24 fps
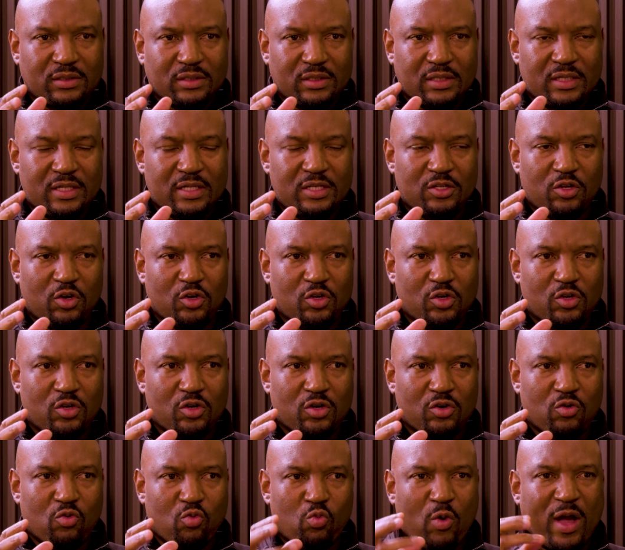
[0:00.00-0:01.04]

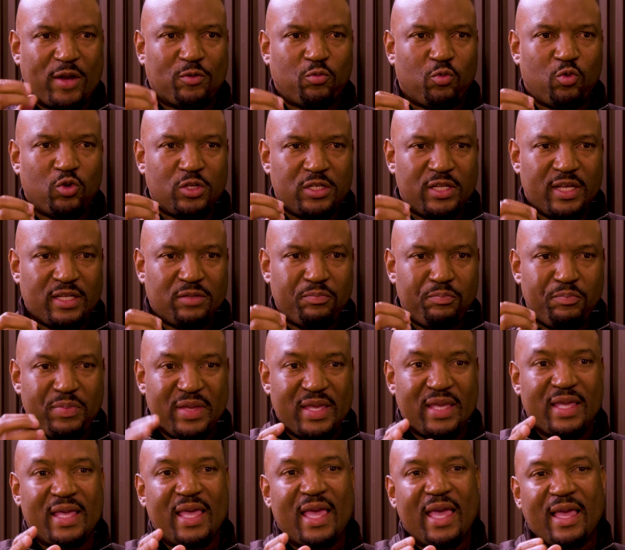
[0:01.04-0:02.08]
What would it
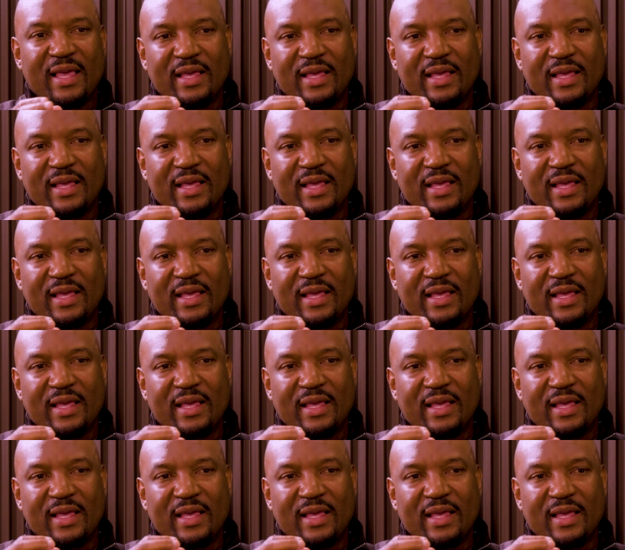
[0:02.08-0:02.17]
be,